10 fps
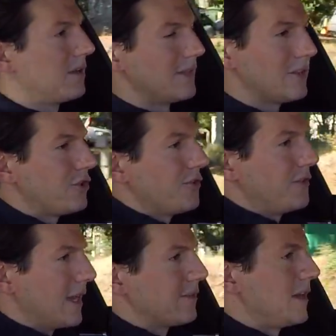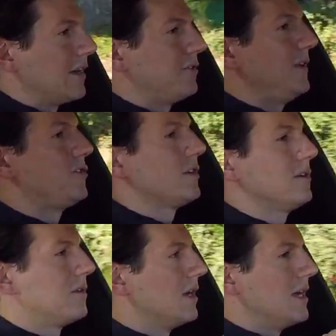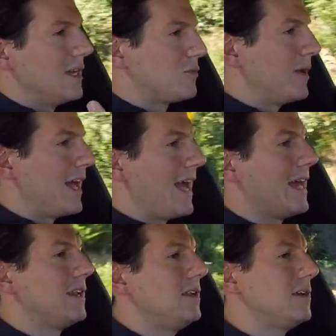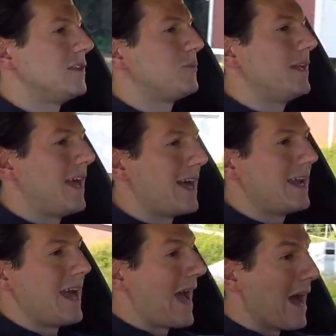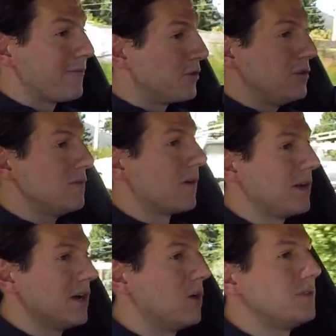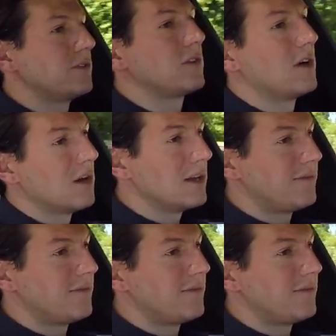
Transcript: that's a nice feature. It's been added after you've already owned this car.